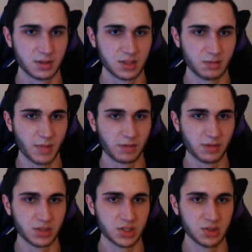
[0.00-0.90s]
You might
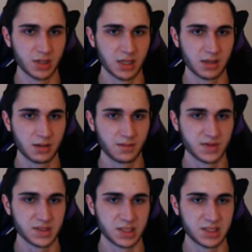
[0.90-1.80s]
really enjoy it.
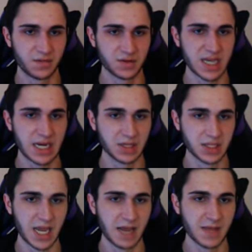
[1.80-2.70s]
It's a different take on the
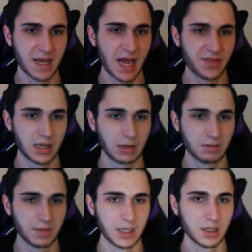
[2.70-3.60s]
game that I think
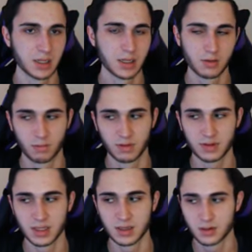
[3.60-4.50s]
would be
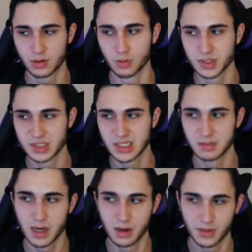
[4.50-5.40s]
really cool to see in a
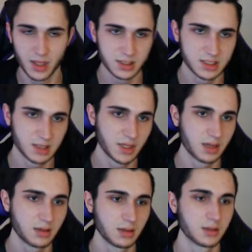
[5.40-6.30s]
marathon someday.